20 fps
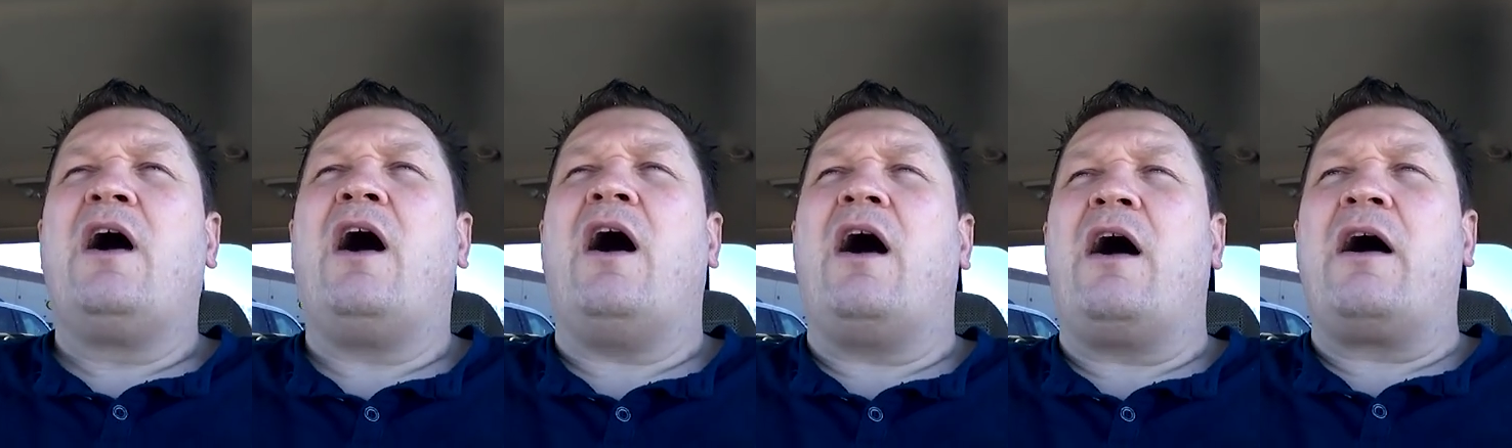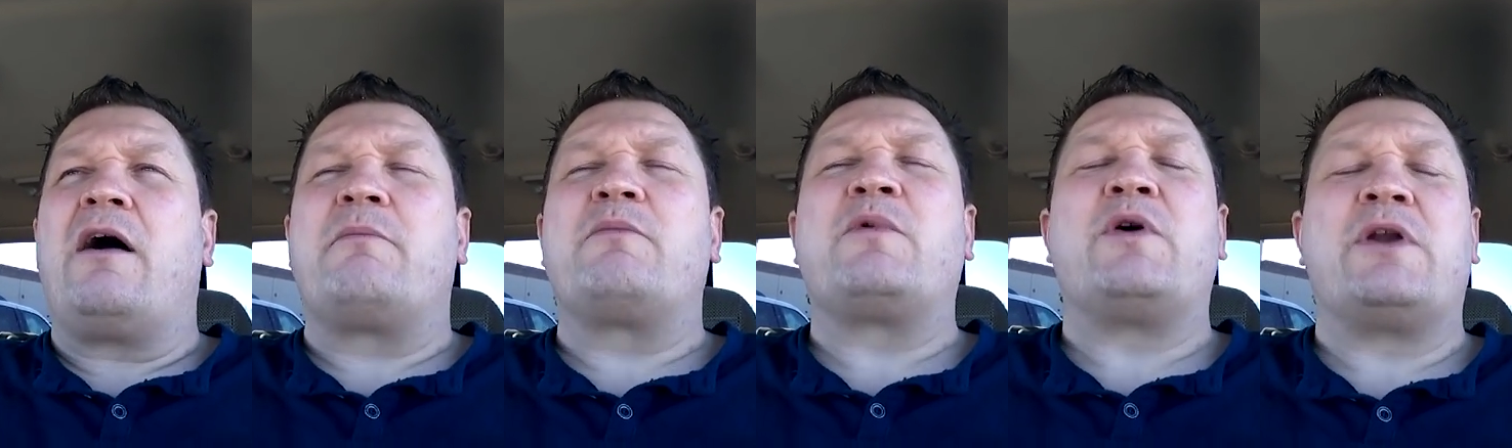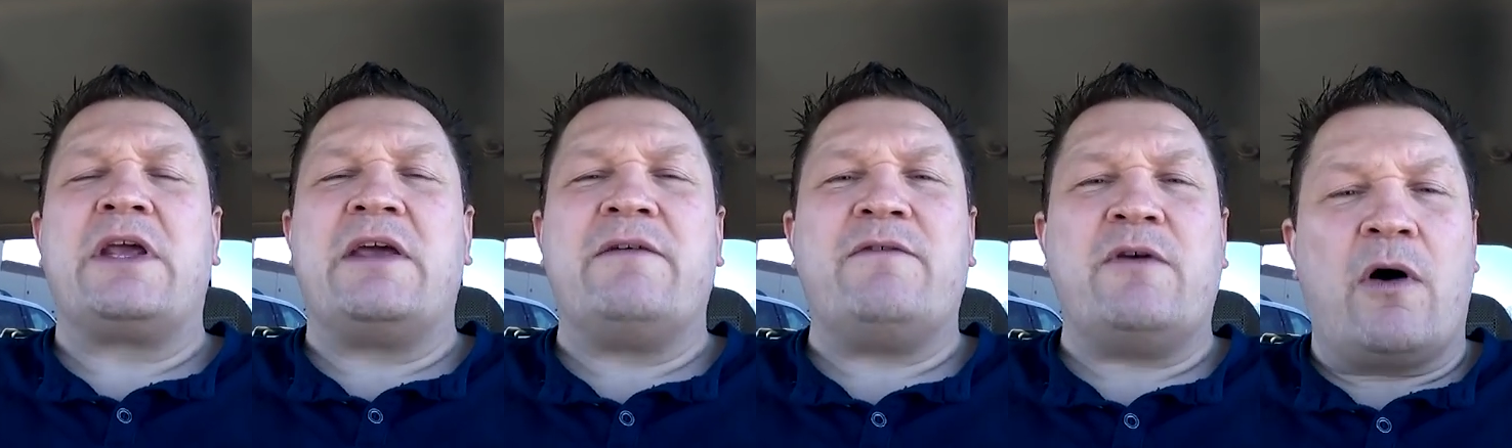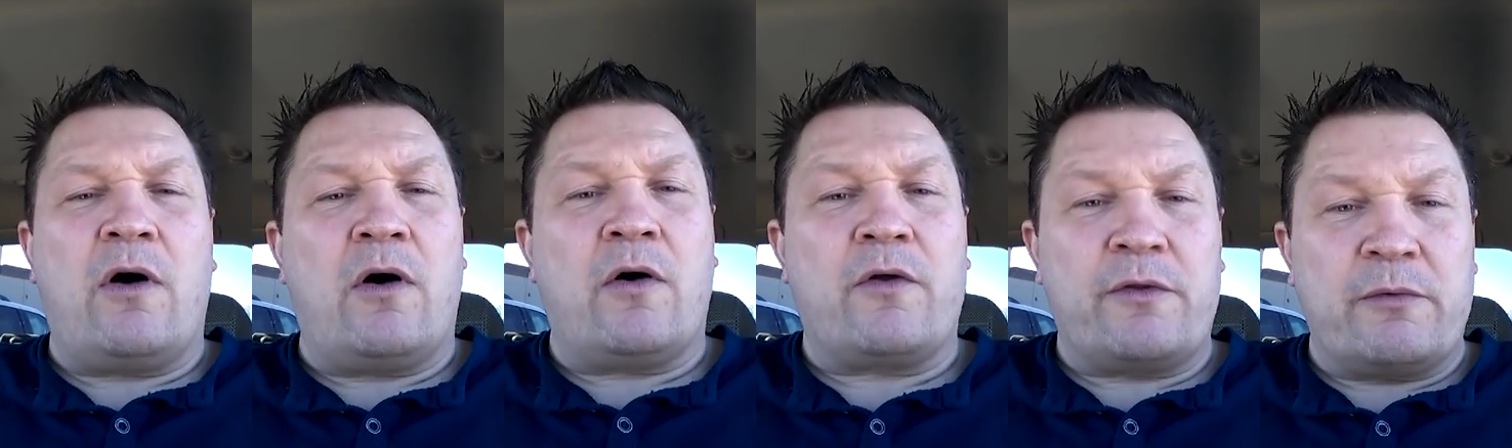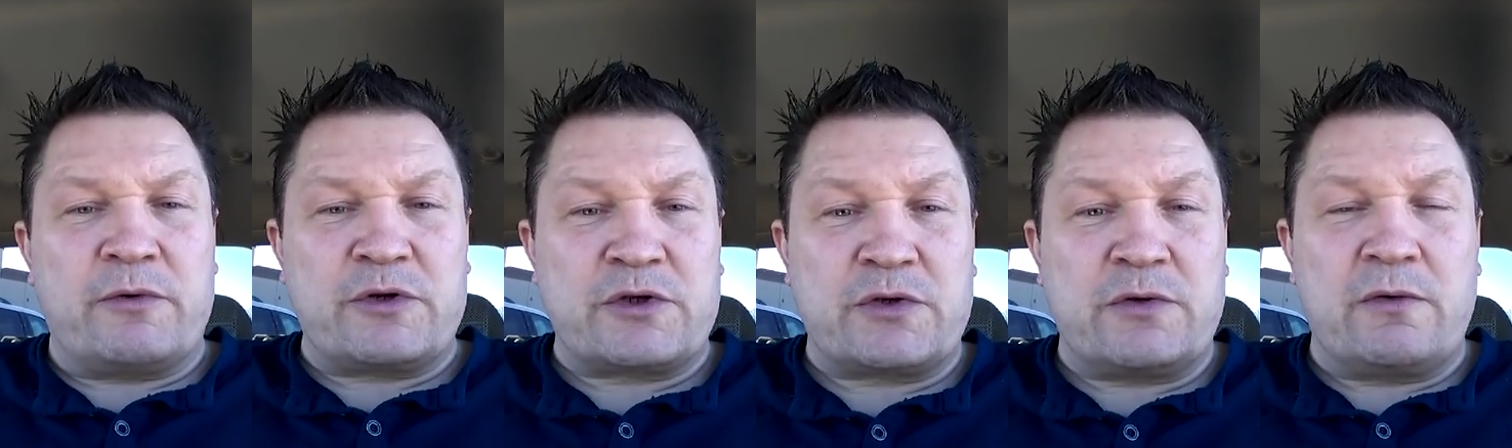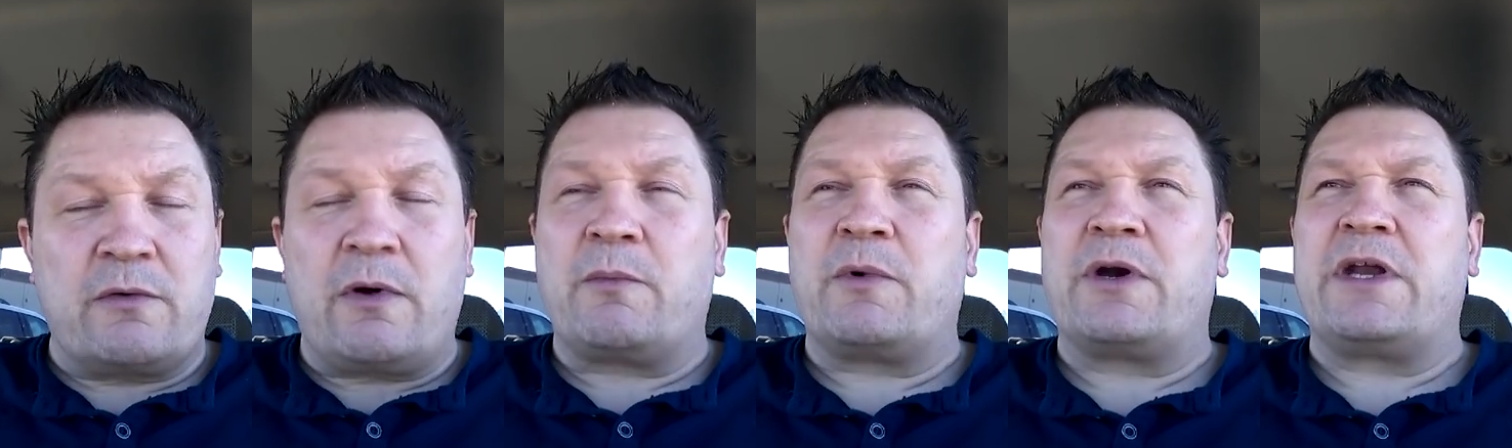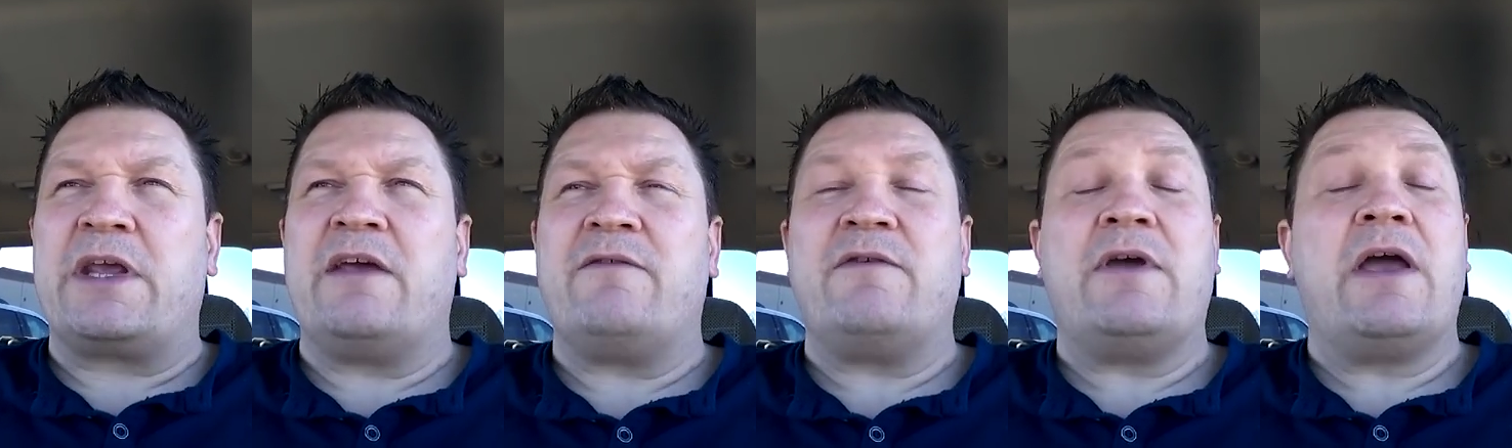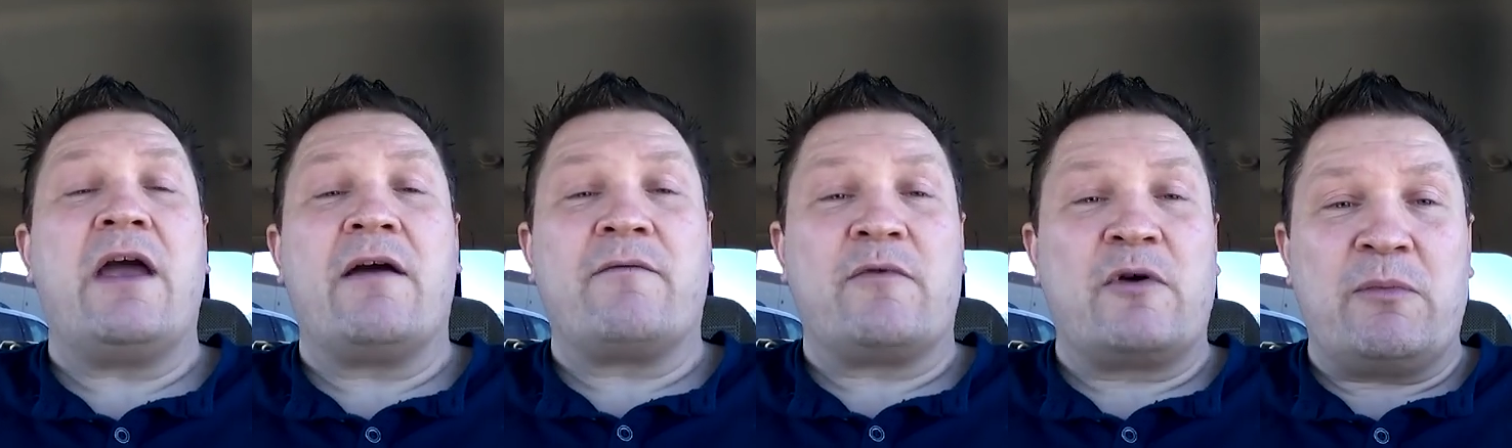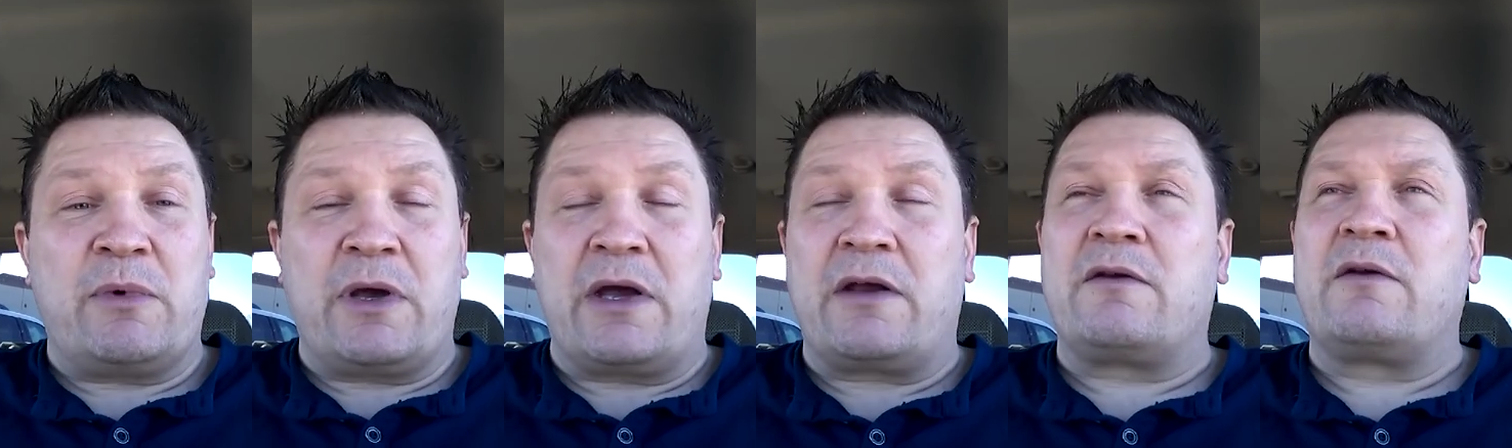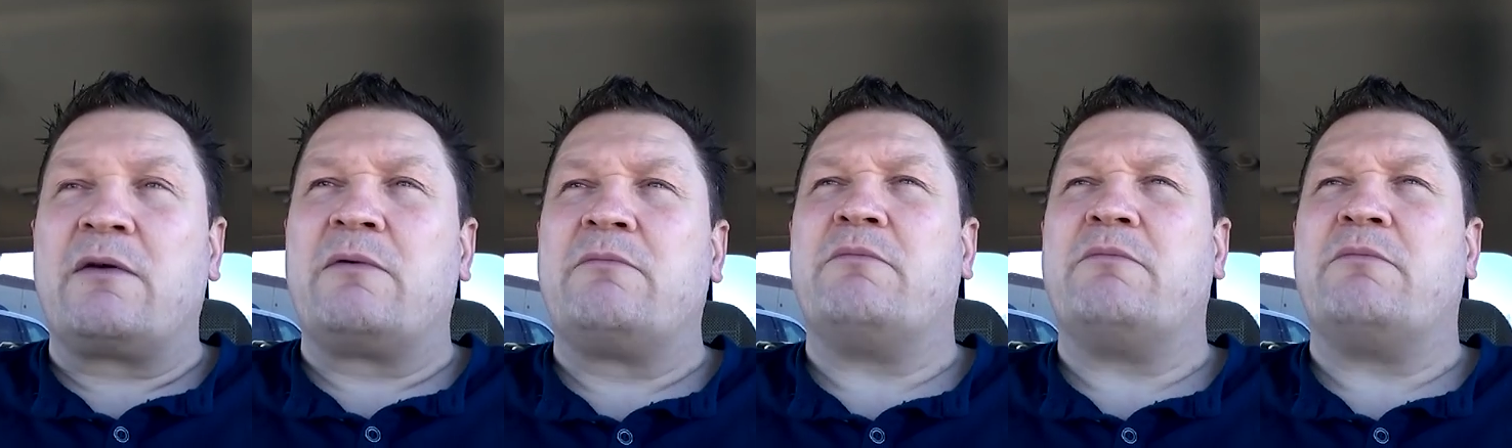I'm going to give you I'm going to give you every bit,